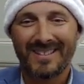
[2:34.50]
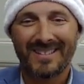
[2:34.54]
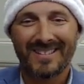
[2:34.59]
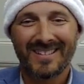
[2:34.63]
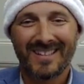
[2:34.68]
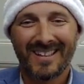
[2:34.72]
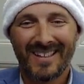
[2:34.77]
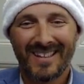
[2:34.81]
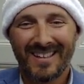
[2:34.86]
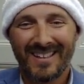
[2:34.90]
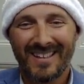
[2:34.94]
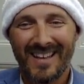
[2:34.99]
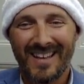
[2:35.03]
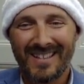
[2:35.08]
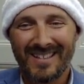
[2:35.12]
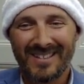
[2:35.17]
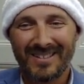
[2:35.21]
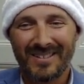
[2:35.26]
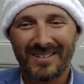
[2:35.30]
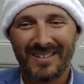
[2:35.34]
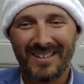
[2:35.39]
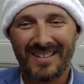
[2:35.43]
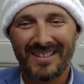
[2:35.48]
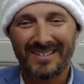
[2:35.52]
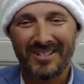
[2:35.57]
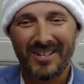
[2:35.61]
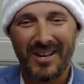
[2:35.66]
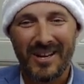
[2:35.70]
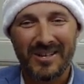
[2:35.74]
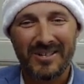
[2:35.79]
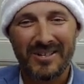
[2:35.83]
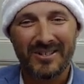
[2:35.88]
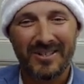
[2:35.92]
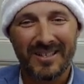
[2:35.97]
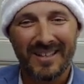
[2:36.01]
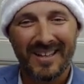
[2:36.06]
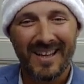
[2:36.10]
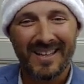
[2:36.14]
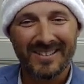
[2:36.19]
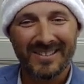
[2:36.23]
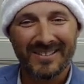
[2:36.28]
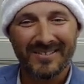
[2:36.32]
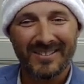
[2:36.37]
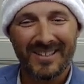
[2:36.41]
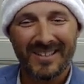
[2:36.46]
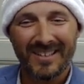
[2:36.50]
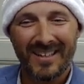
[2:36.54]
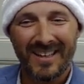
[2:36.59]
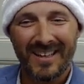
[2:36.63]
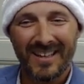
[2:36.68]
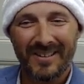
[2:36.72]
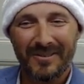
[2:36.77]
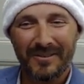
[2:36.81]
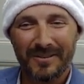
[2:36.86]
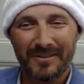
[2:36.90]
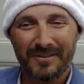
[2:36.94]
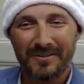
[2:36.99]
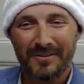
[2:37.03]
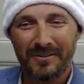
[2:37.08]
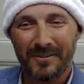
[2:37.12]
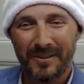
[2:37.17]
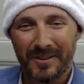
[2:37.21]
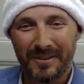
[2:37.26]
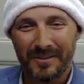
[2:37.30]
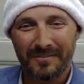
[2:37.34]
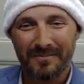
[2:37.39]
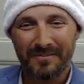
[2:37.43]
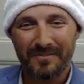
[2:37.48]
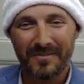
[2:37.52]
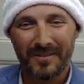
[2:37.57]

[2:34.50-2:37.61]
that's that's uh, changing as of today with with